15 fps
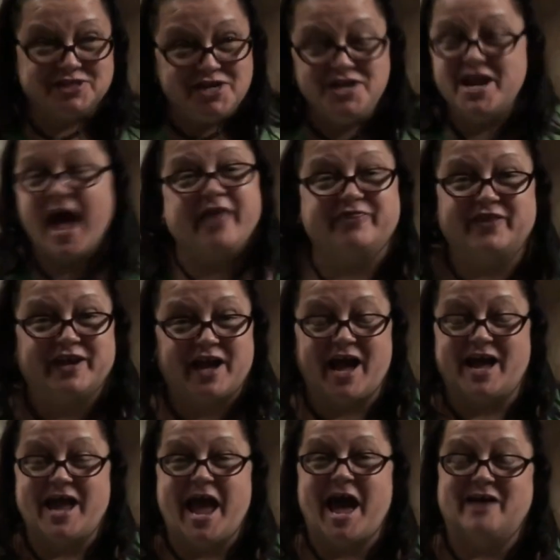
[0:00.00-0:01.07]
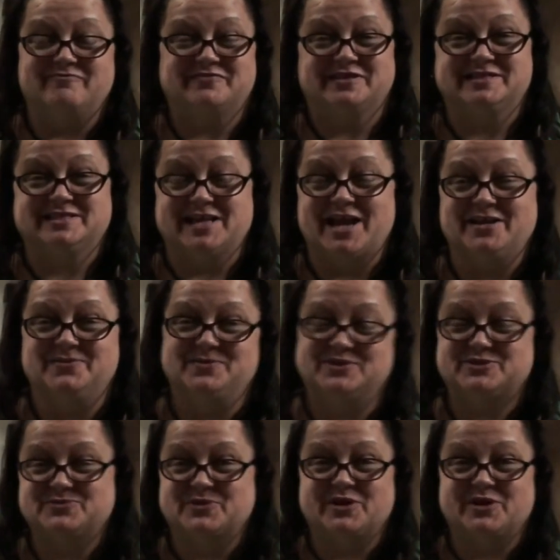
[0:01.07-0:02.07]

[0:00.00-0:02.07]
nothing I have to say in this